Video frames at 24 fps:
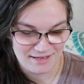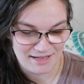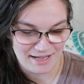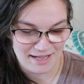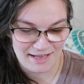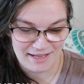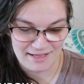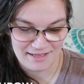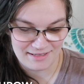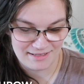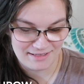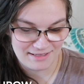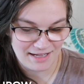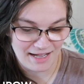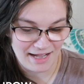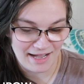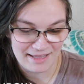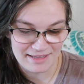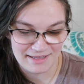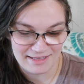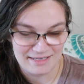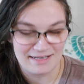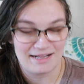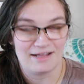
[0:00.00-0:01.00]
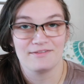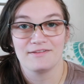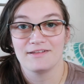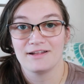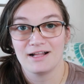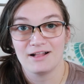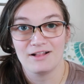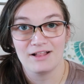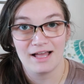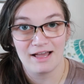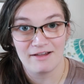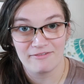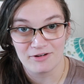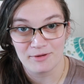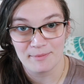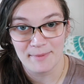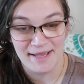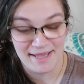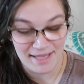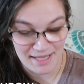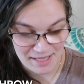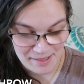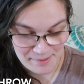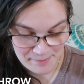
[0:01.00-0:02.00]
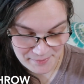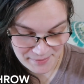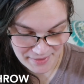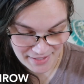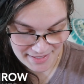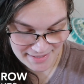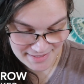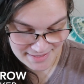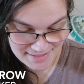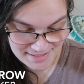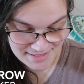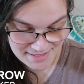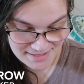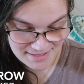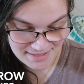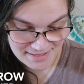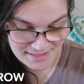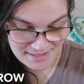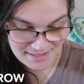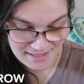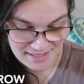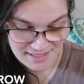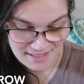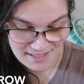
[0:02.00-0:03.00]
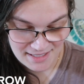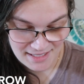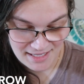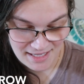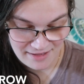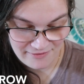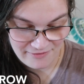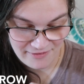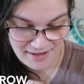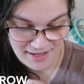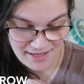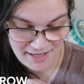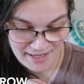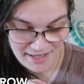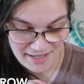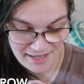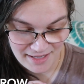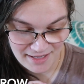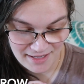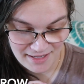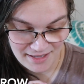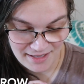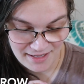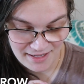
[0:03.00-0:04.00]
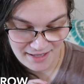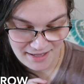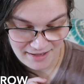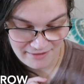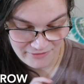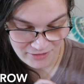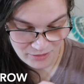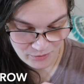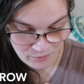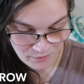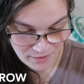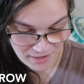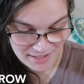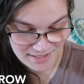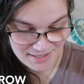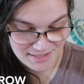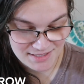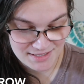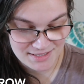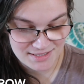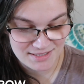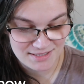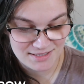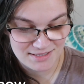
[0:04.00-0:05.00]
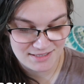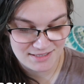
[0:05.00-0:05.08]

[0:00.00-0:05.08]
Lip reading: I highly doubt that I'll ever make it, but if I ever want